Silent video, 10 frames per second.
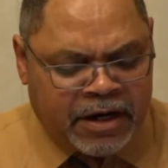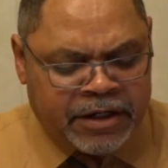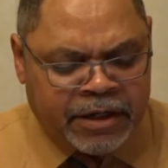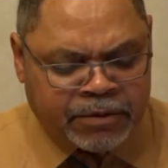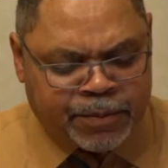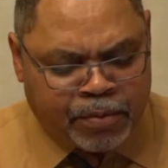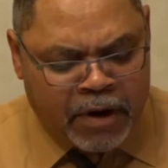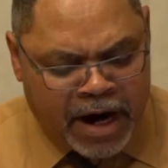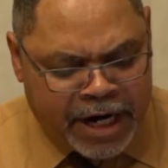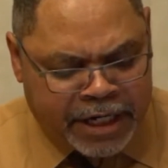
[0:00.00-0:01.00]
It was
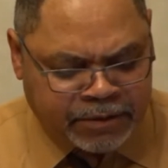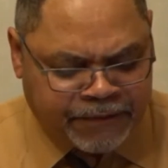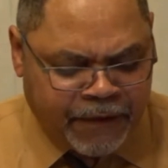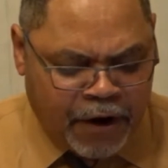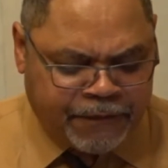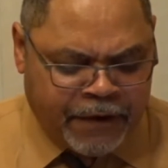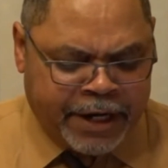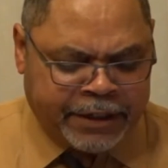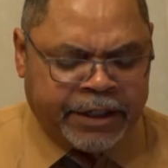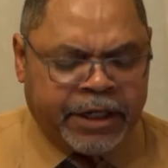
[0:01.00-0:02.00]
pride, it was fault
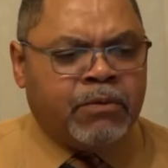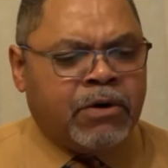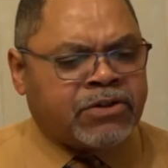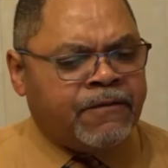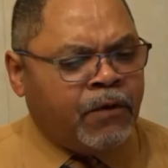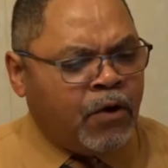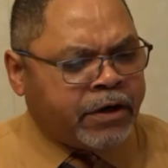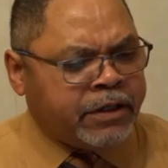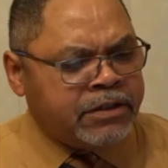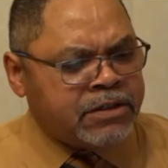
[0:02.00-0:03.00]
finding, it was
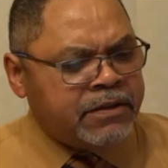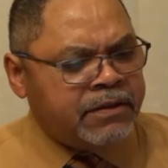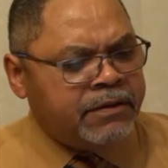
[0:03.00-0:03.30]
avoidance.